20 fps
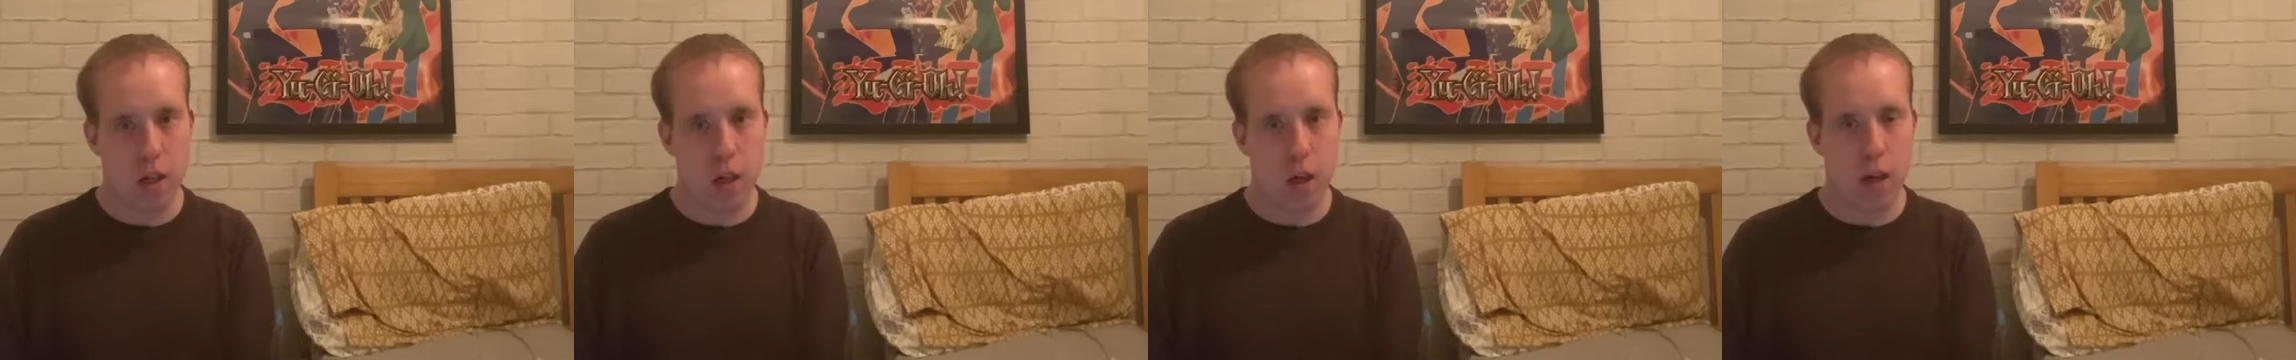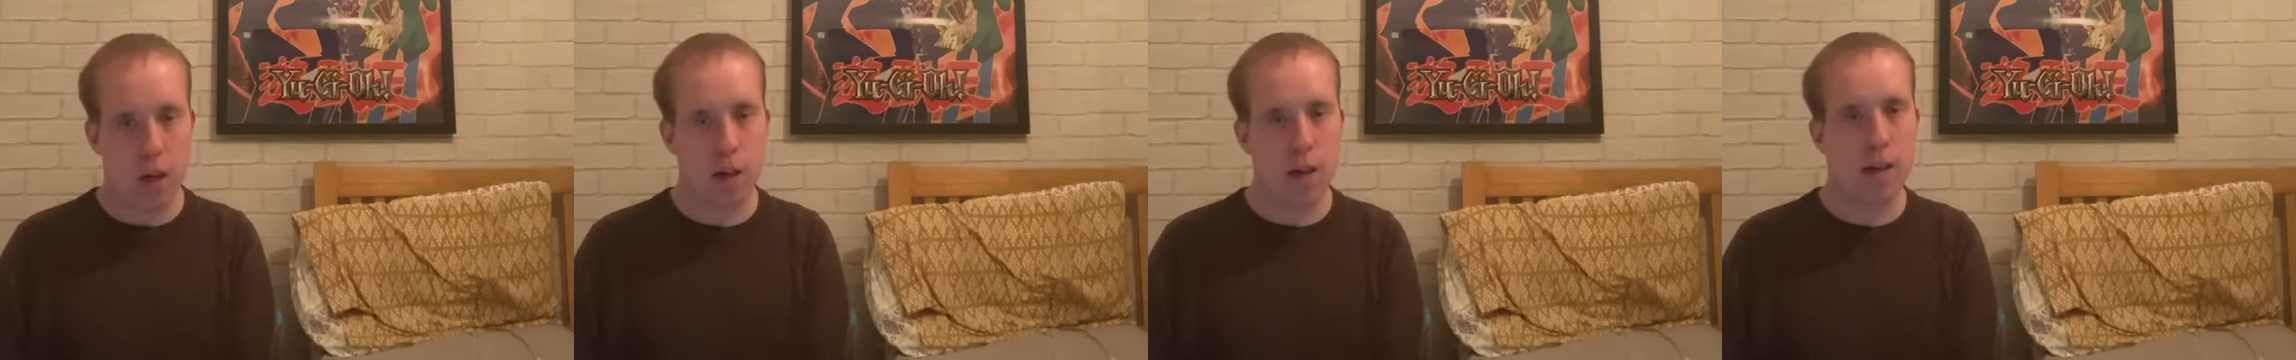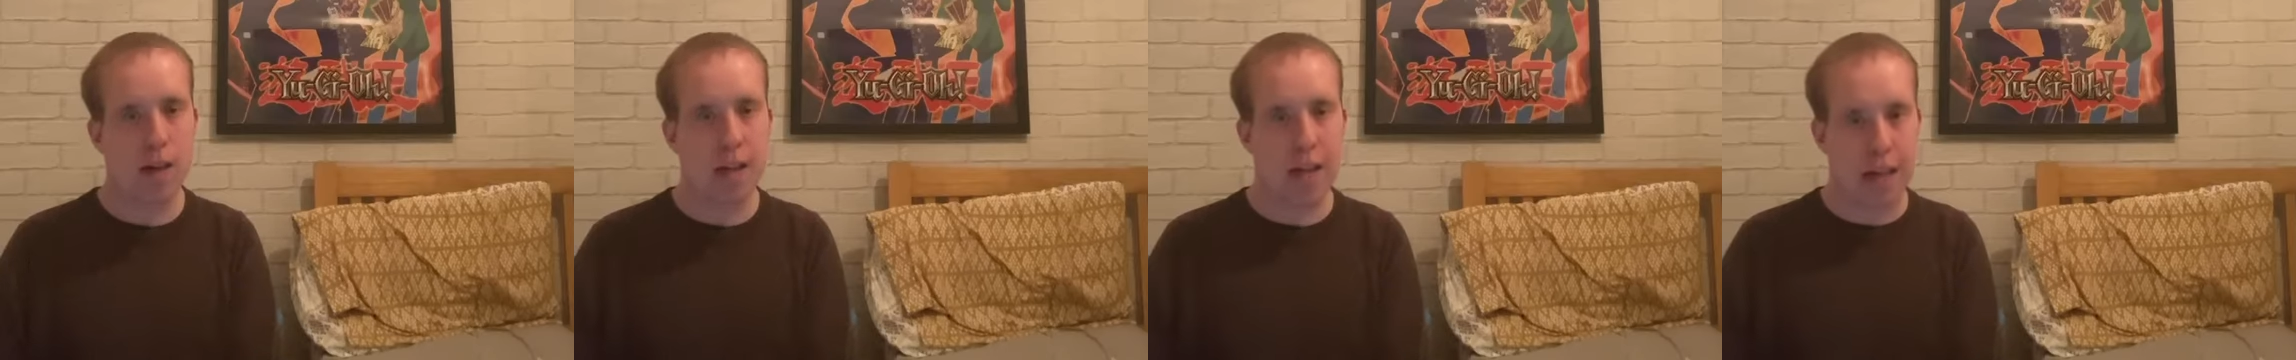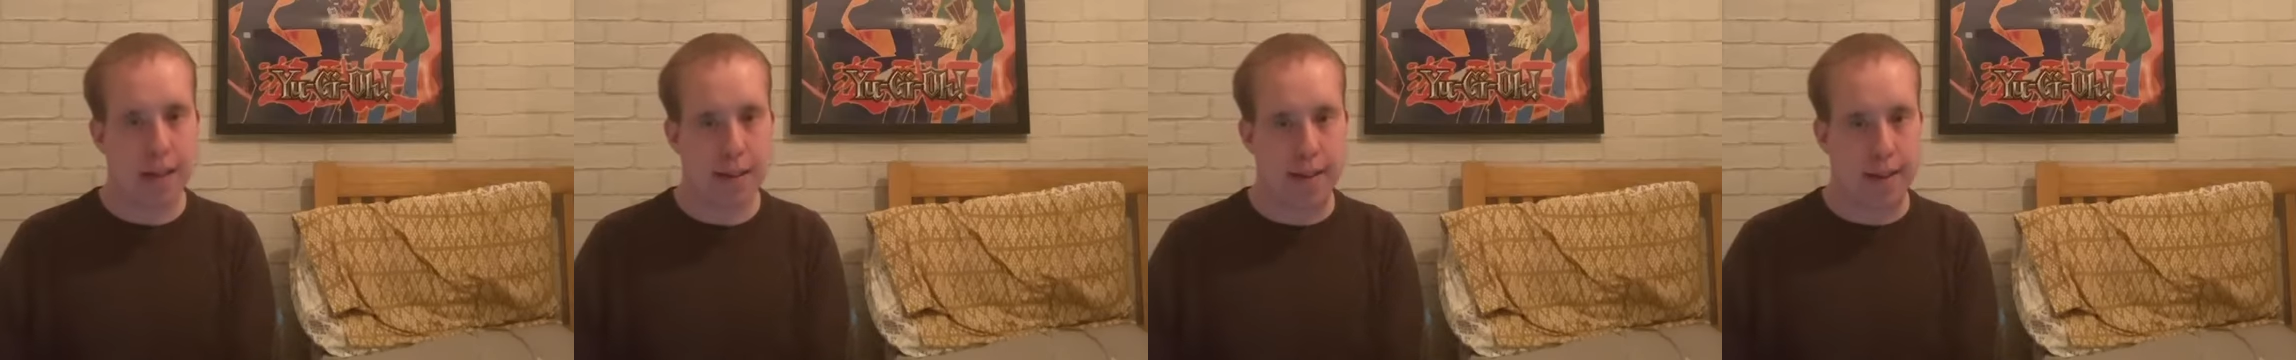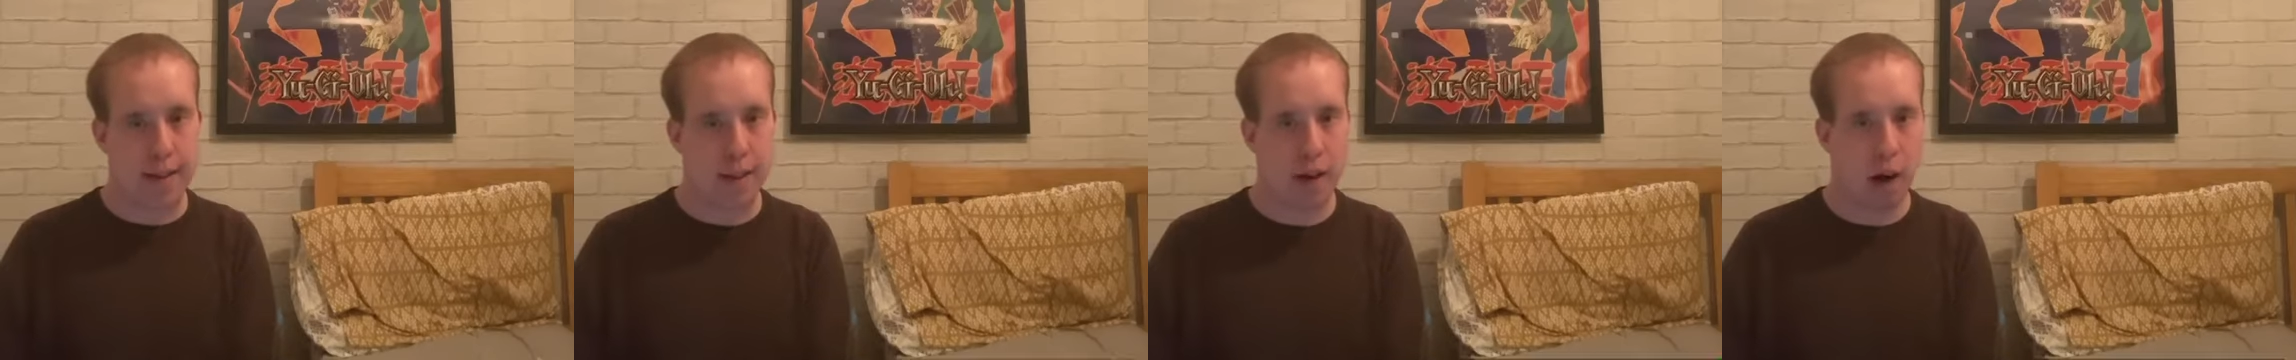on
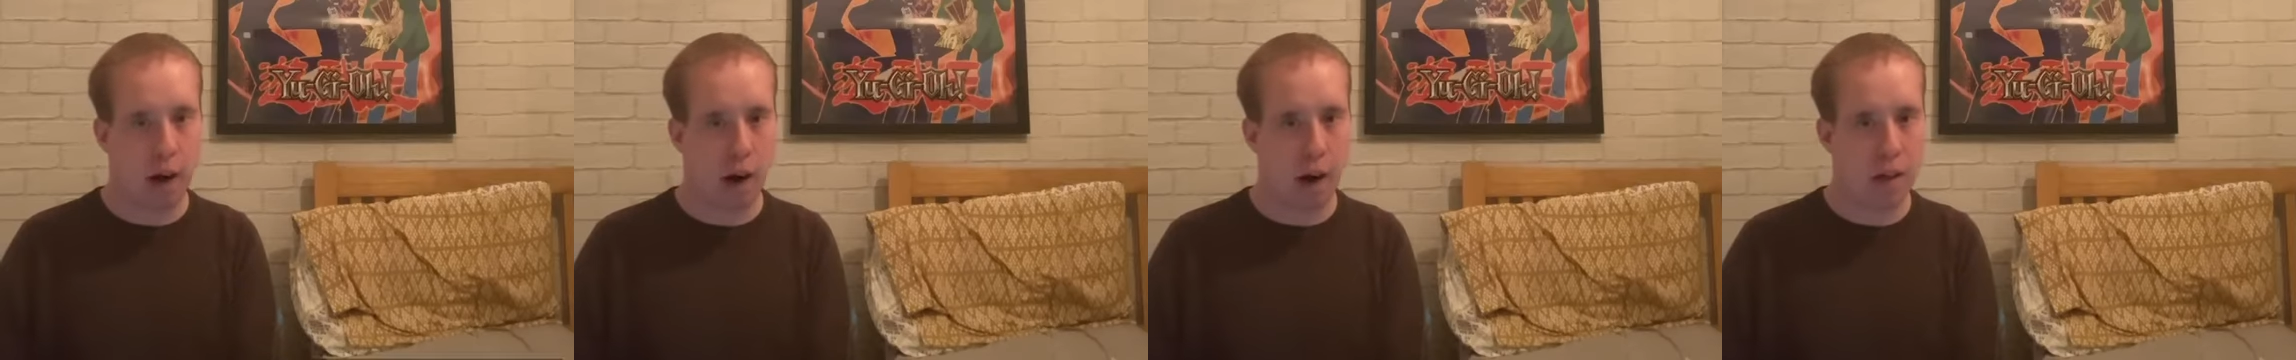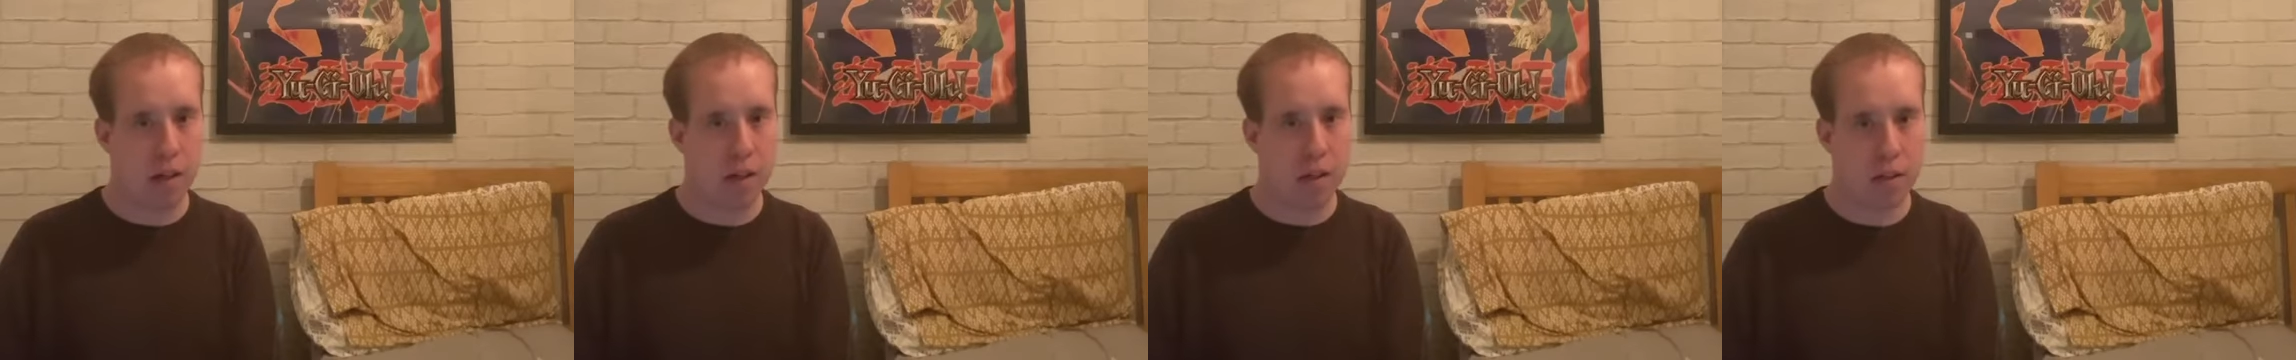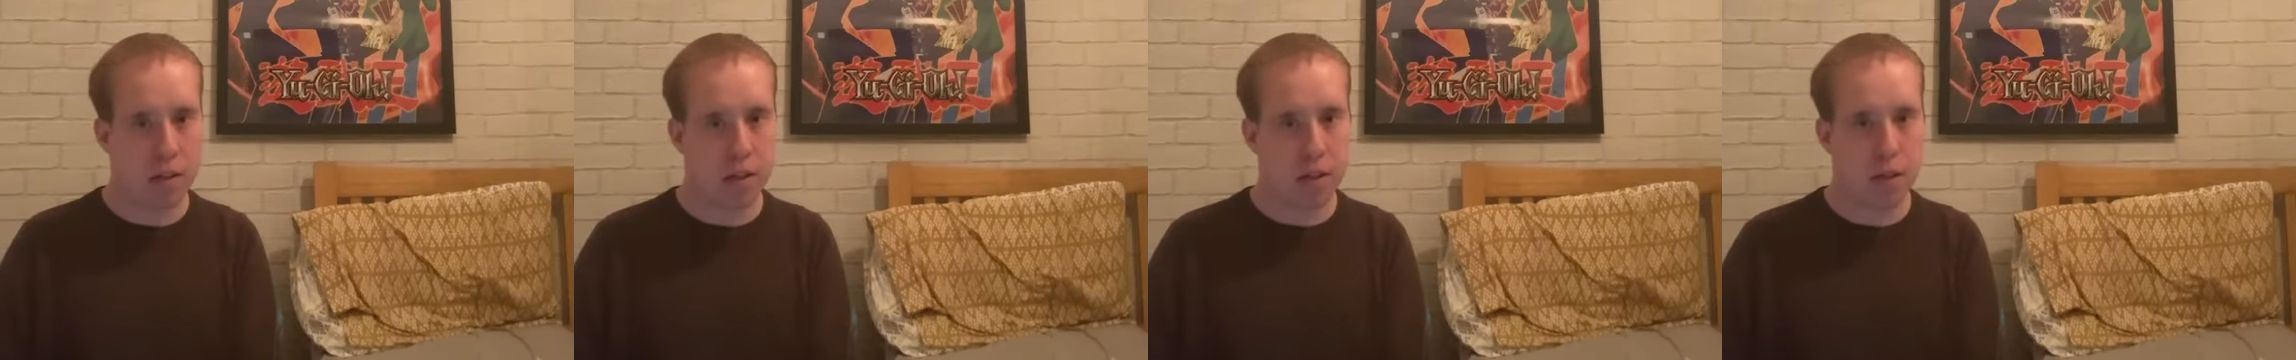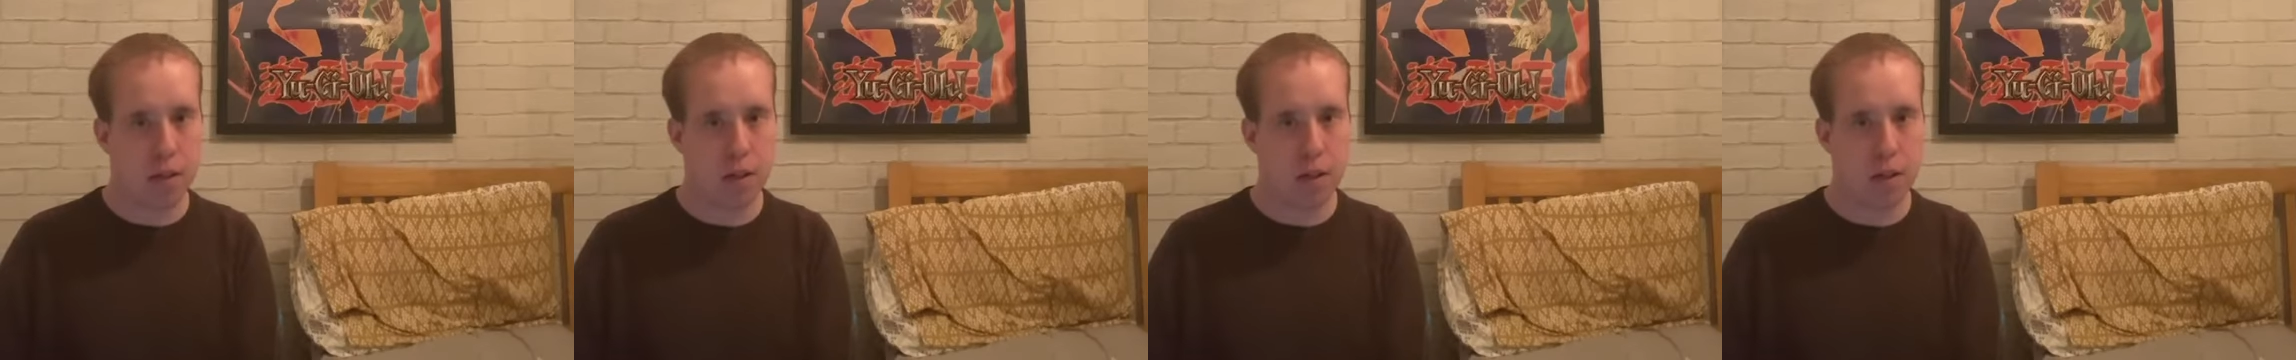Kid Stars.